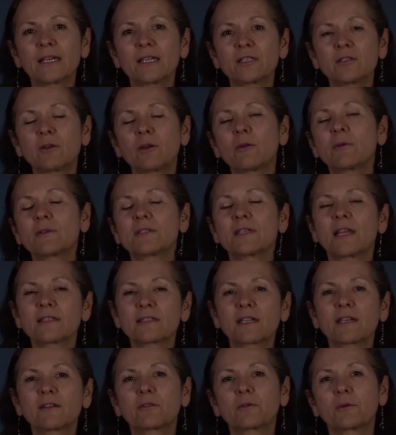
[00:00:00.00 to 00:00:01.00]
So he was
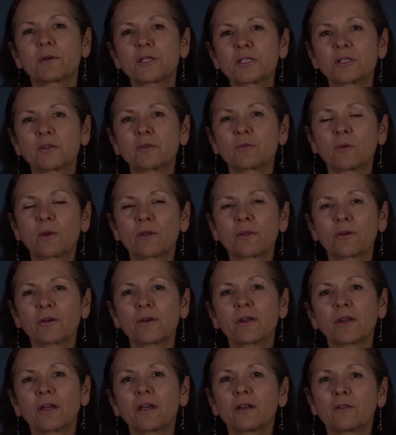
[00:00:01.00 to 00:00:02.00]
asking the question
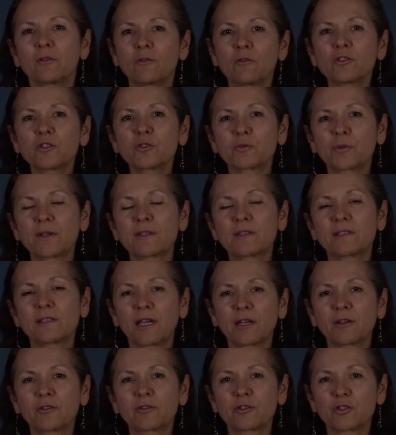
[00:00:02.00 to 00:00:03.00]
whether those
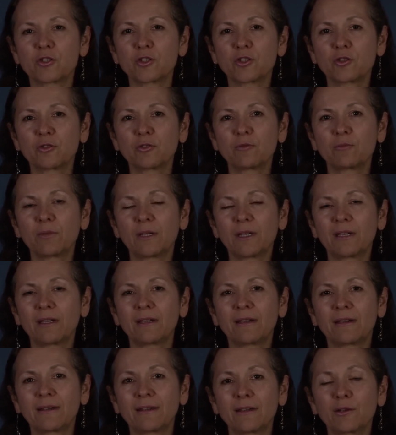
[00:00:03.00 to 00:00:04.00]
translators should be